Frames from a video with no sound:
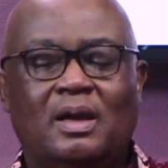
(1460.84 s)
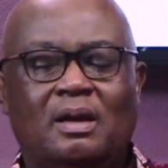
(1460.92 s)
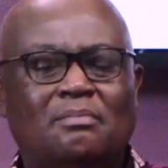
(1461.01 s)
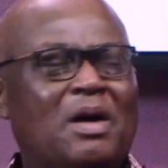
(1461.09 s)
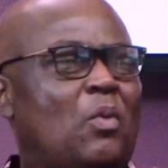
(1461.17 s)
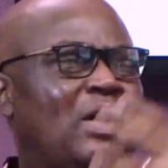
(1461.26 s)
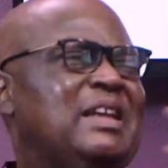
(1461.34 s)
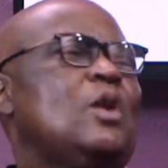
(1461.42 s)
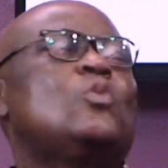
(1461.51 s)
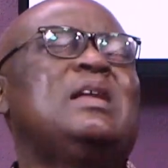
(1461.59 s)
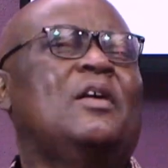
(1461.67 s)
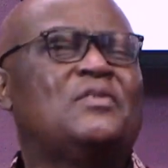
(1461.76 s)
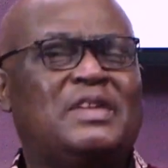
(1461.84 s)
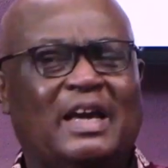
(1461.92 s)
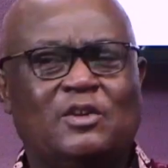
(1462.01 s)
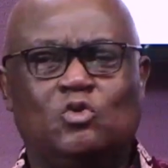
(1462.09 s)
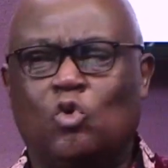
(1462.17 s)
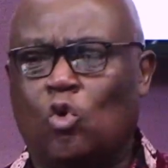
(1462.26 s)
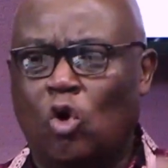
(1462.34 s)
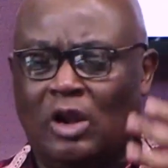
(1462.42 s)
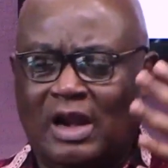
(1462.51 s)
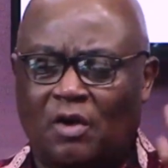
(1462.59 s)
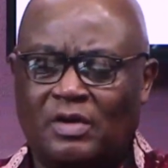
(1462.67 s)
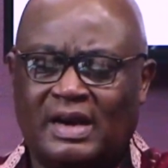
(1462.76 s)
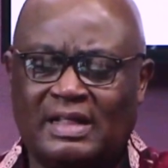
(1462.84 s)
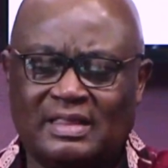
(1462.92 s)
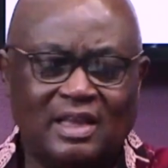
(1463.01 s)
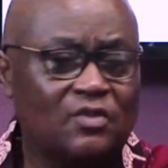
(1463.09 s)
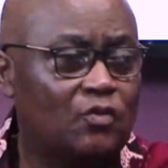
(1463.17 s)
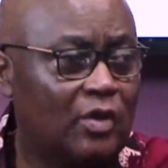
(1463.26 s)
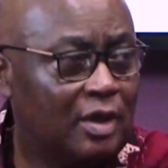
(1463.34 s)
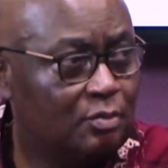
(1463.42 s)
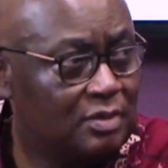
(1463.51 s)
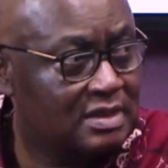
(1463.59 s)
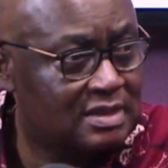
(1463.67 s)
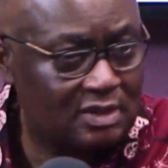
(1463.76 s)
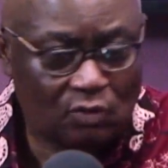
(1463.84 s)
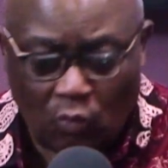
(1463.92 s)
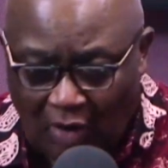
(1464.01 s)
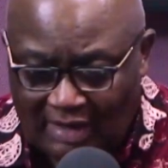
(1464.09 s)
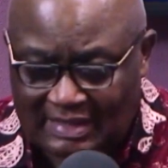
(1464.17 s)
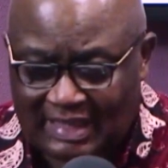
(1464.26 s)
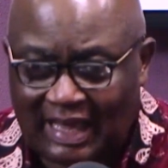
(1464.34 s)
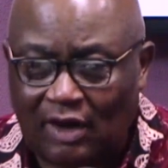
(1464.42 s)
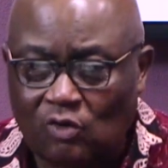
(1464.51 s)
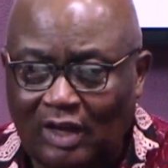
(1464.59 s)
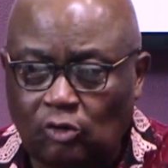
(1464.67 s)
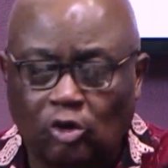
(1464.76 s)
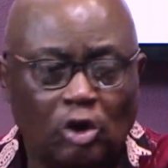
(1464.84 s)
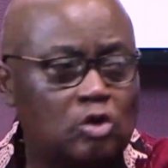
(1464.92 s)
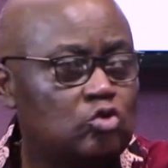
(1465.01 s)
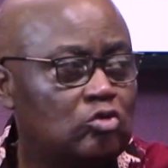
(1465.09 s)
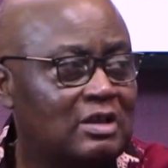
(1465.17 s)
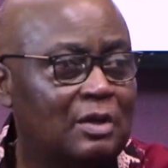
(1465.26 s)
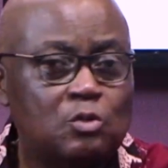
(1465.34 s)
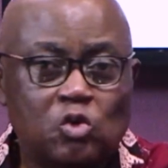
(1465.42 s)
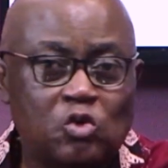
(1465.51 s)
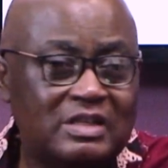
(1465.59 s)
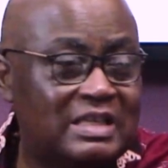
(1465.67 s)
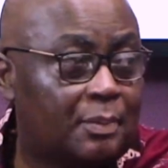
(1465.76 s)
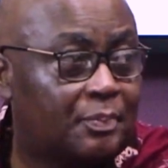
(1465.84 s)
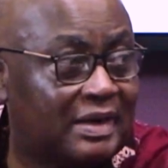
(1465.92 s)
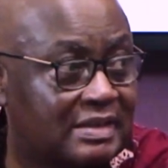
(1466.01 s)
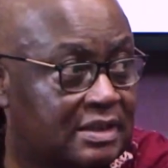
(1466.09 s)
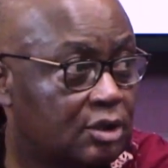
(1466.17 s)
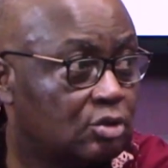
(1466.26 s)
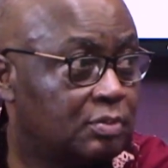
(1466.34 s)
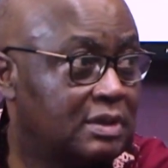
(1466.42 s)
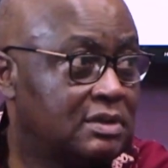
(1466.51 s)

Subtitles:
But what they would have done, you call Aruna dance for a meeting. While you are talking to them, you read the press statement.